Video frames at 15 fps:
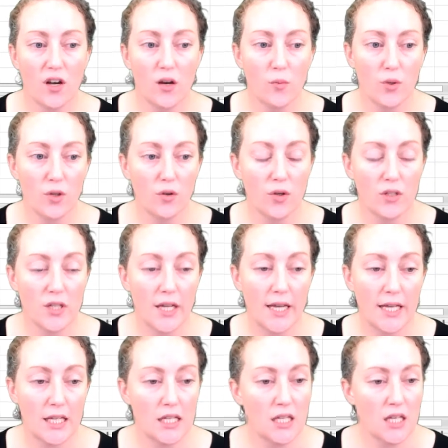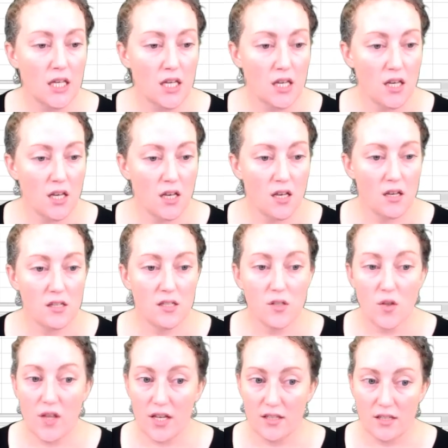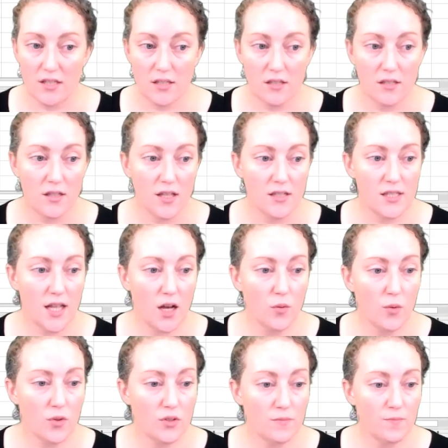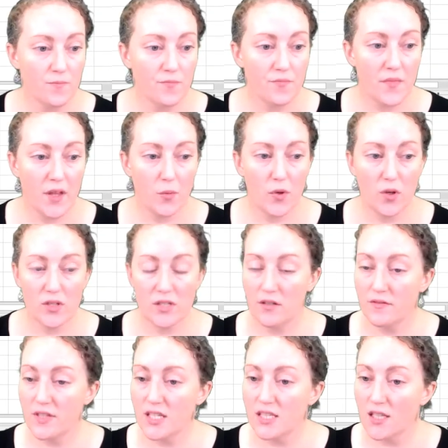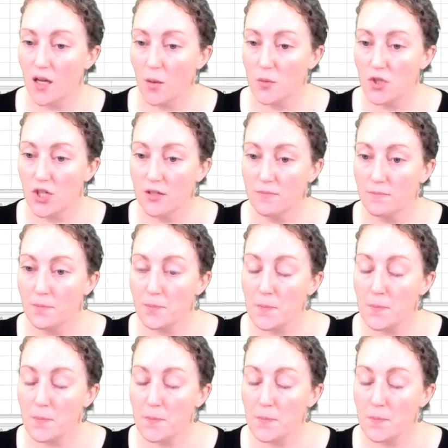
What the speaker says: would look like. So that's that one. Then we also have this option.